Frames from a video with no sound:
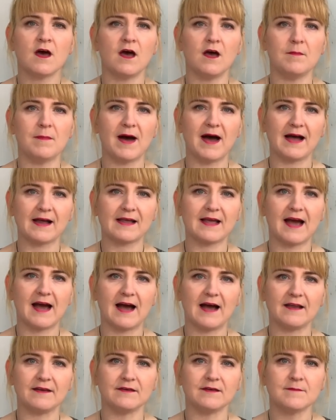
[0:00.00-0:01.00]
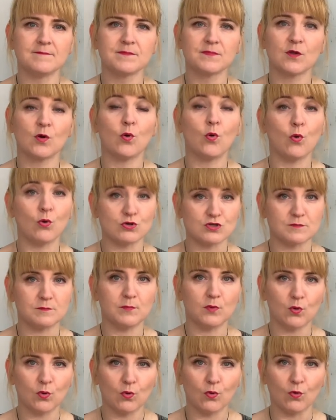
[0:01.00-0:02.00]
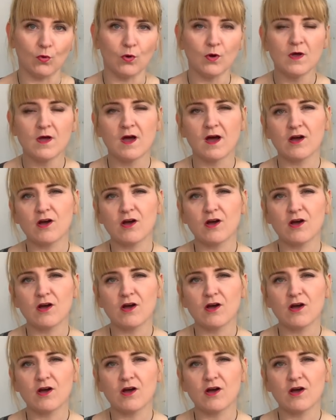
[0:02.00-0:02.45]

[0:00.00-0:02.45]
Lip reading: I can order more.